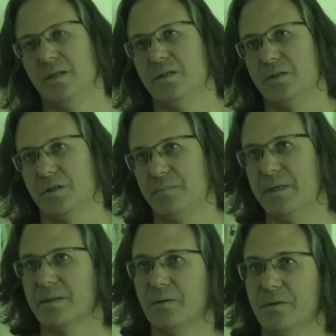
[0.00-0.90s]
just
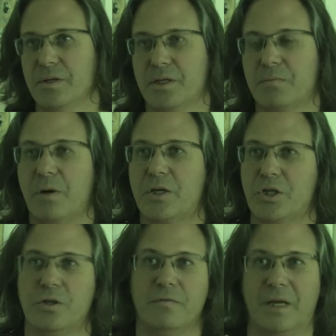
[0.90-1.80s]
basically the
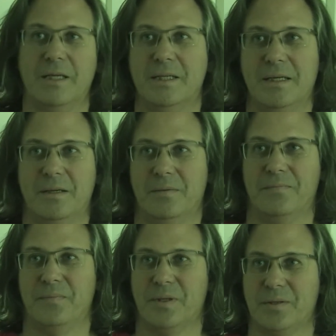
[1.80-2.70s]
expression of an idea.
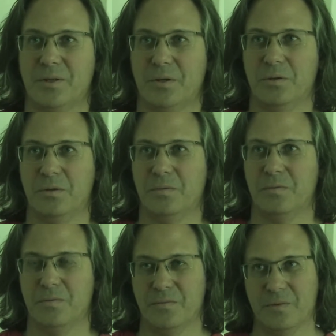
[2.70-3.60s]
So
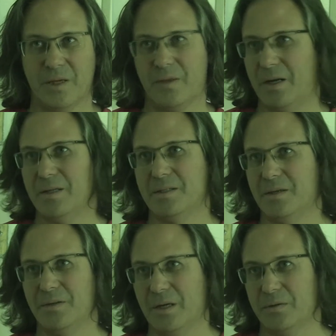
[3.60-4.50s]
like that
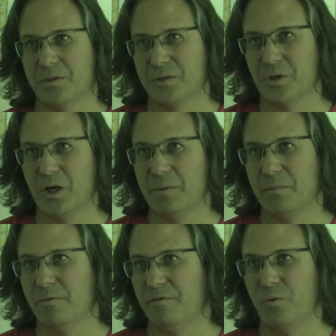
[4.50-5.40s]
idea that I was
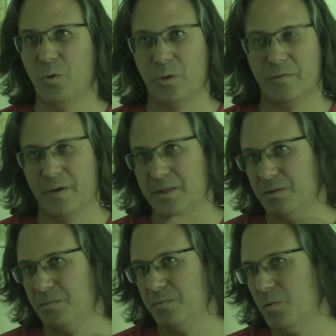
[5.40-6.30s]
describing before, if I
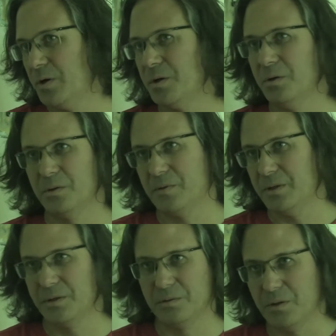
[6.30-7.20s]
do 1 note and
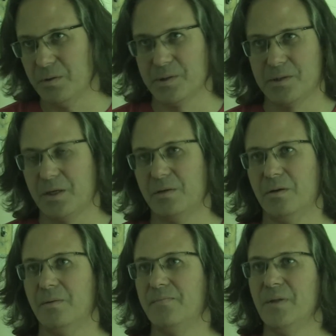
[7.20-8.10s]
then 2 notes,
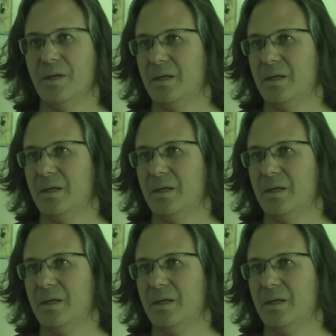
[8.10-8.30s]
etc.,